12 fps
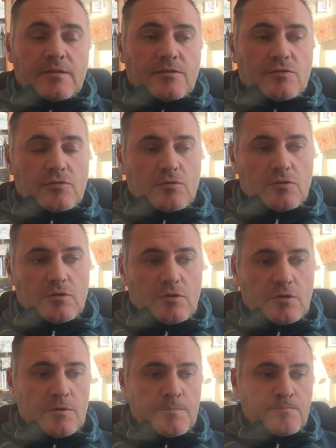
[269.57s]

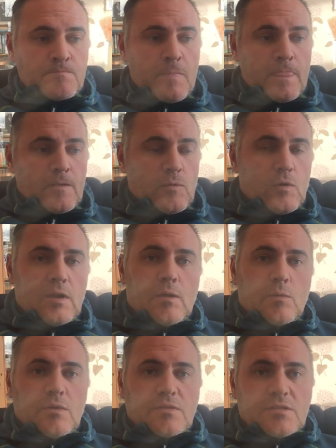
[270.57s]
So what I
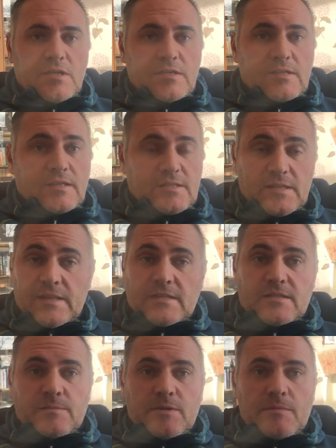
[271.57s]
will say is, like I said,
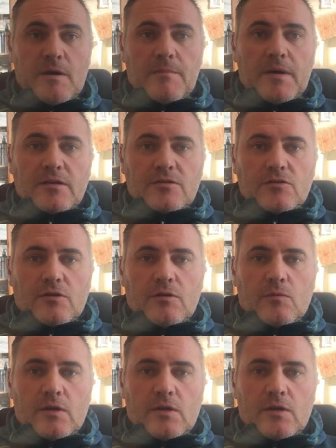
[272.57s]
that's a bit about my story.